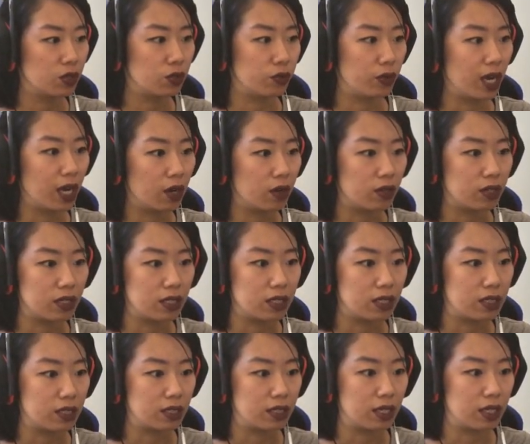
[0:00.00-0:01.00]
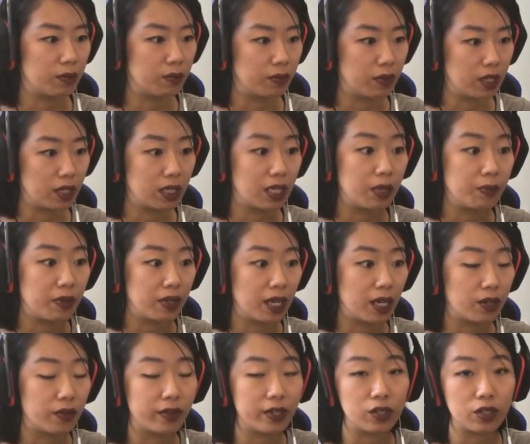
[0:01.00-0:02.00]
throughout, it can be
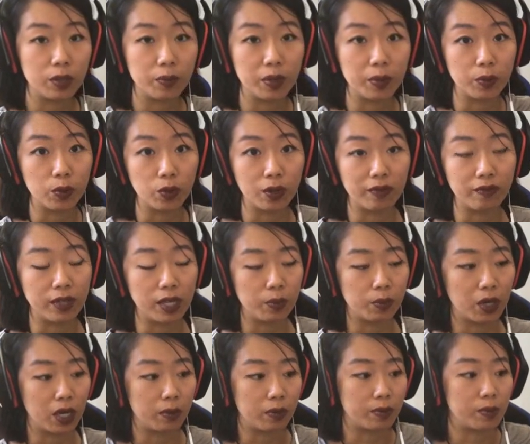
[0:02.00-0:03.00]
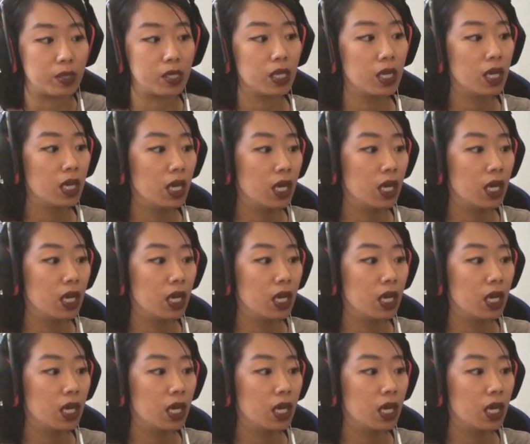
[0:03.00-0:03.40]
aggravating some people who have knee problems.